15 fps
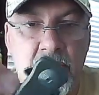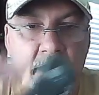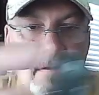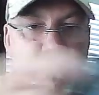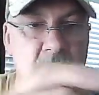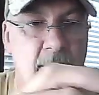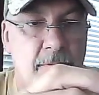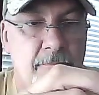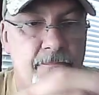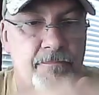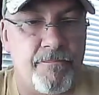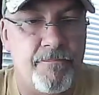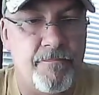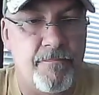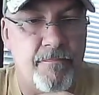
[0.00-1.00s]
So
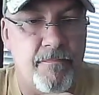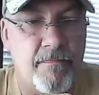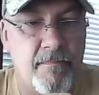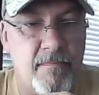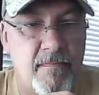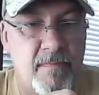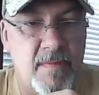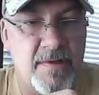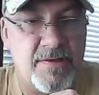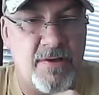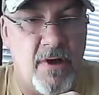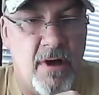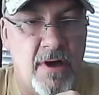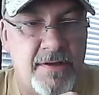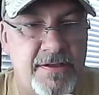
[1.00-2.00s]
it's
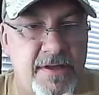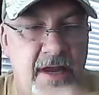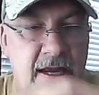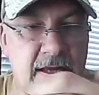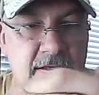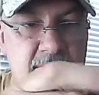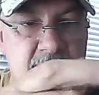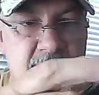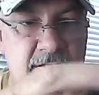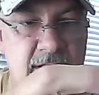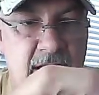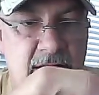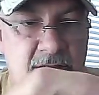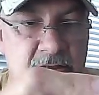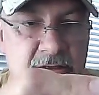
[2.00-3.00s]
AUS 8
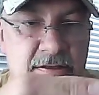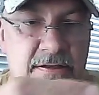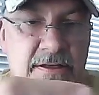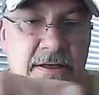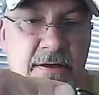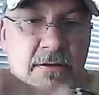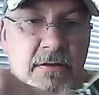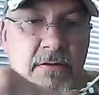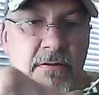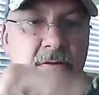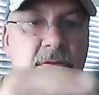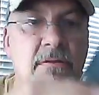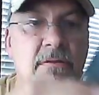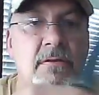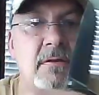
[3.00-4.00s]
stainless steel.
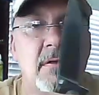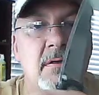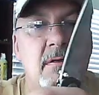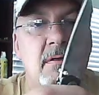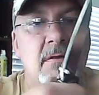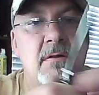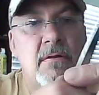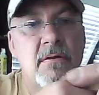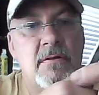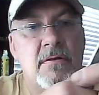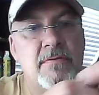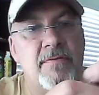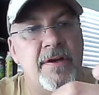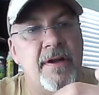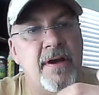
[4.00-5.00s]

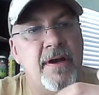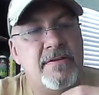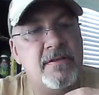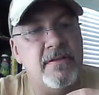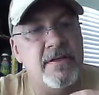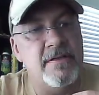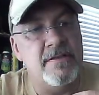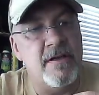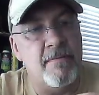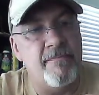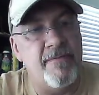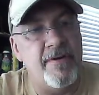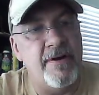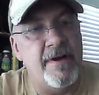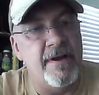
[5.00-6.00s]
Very nice, cleans
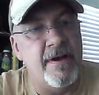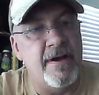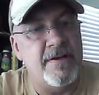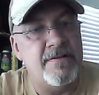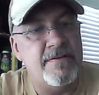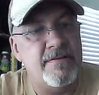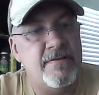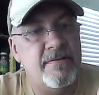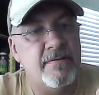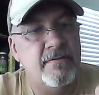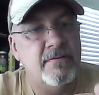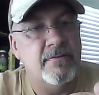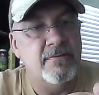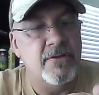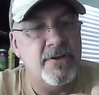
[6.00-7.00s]
up very nice,
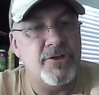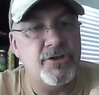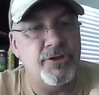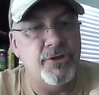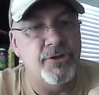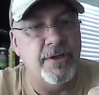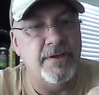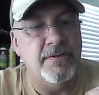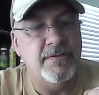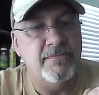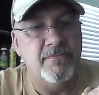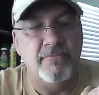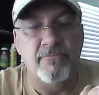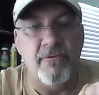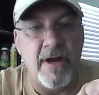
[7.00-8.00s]
looks good,
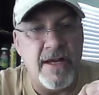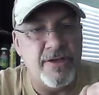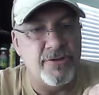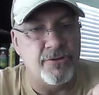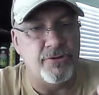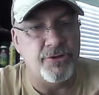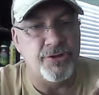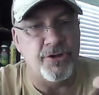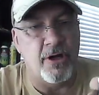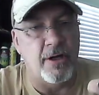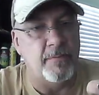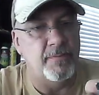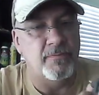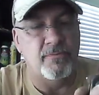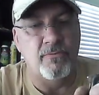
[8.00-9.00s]
razor
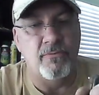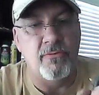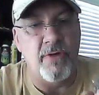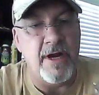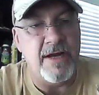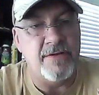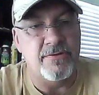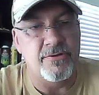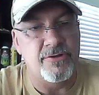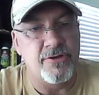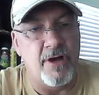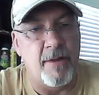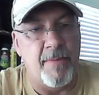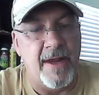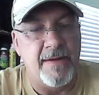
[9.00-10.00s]
sharp, razor sharp.